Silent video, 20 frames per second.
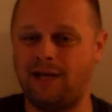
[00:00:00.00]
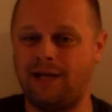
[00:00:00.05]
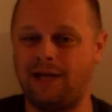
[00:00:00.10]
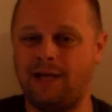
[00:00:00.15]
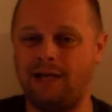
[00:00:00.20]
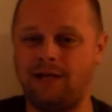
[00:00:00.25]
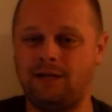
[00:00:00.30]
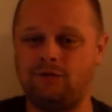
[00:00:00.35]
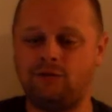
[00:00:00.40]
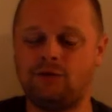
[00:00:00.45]

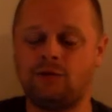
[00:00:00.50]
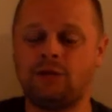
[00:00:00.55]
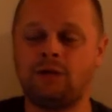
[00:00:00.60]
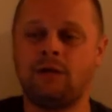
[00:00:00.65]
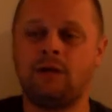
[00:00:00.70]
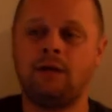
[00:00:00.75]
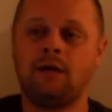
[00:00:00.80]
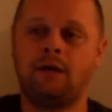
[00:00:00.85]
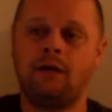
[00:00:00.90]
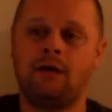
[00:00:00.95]

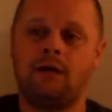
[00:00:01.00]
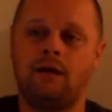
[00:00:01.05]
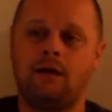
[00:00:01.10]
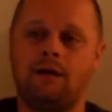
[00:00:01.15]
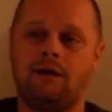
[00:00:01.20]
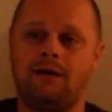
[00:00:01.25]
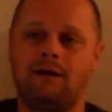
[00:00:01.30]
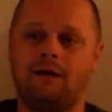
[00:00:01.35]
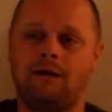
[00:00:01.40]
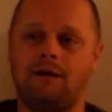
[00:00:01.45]
range,
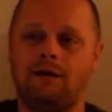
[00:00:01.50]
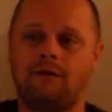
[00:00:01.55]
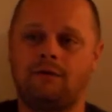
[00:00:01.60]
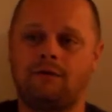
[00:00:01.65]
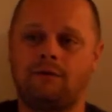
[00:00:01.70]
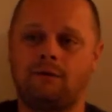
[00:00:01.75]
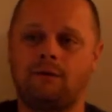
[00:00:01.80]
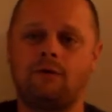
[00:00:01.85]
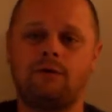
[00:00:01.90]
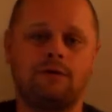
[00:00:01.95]

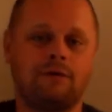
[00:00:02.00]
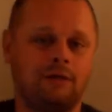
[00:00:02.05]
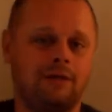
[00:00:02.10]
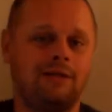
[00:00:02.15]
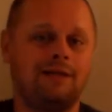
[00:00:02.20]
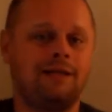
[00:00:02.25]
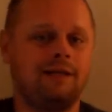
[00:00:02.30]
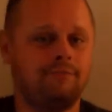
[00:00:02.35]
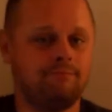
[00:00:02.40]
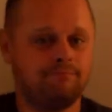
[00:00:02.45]

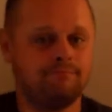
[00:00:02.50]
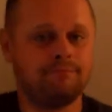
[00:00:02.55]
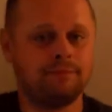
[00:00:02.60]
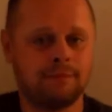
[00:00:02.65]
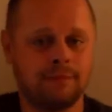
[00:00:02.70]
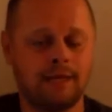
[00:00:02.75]
certainly